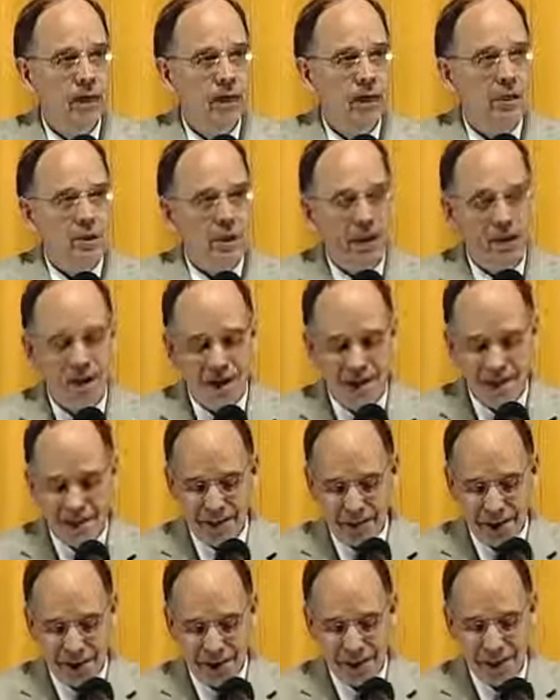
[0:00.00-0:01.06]
And she
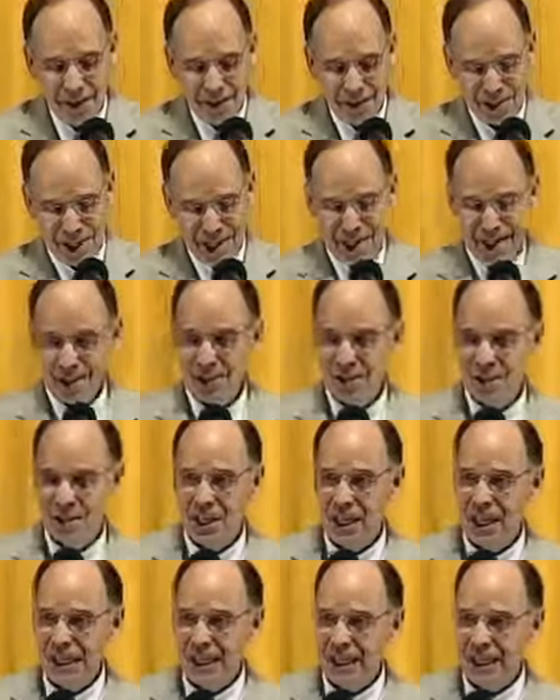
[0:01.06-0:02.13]
encouraged his
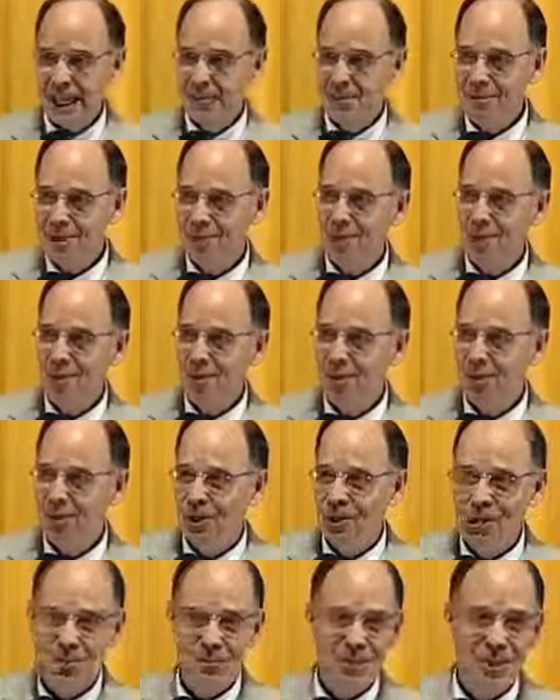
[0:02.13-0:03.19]
dad, let him alone when
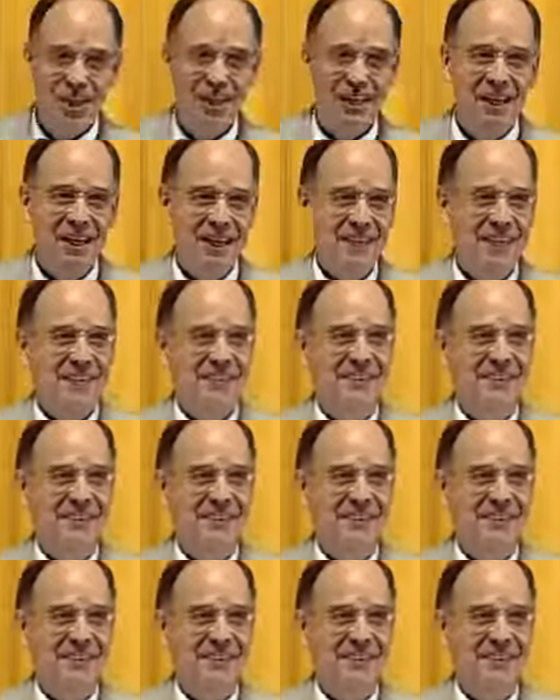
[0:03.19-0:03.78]
he's reading.